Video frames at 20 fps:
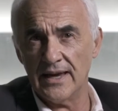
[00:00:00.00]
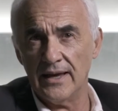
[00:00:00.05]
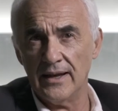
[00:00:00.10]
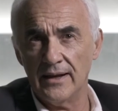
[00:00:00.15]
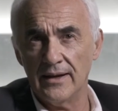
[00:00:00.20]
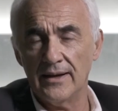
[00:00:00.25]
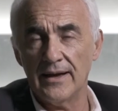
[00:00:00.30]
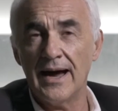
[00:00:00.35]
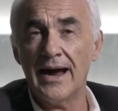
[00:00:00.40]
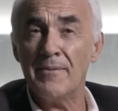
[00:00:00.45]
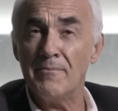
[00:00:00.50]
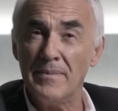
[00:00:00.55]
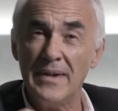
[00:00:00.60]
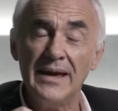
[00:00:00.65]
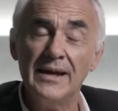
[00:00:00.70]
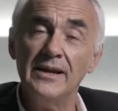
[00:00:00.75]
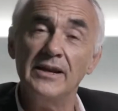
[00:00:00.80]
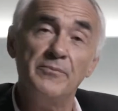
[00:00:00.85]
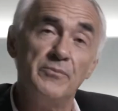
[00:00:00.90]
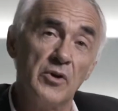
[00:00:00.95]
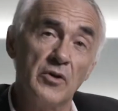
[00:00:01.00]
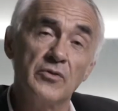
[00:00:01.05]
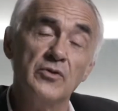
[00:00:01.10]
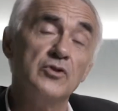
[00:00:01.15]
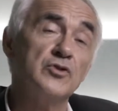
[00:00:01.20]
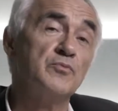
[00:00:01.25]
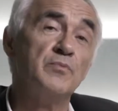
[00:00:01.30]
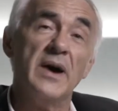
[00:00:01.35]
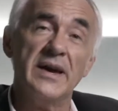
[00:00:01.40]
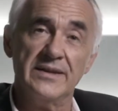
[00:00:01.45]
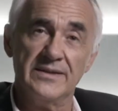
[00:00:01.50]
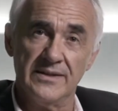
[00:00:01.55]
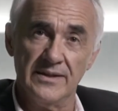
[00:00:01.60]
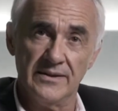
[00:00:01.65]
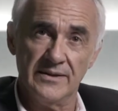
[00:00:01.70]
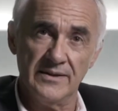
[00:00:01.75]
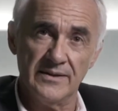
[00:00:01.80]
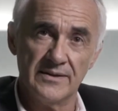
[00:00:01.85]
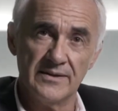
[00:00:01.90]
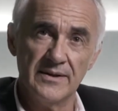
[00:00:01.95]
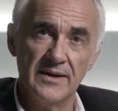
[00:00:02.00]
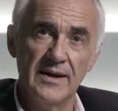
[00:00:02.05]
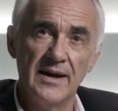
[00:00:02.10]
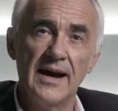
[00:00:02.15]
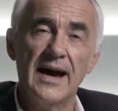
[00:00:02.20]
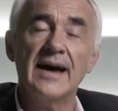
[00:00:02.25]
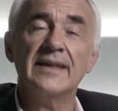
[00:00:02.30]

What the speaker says: scale are mainly produced by cities,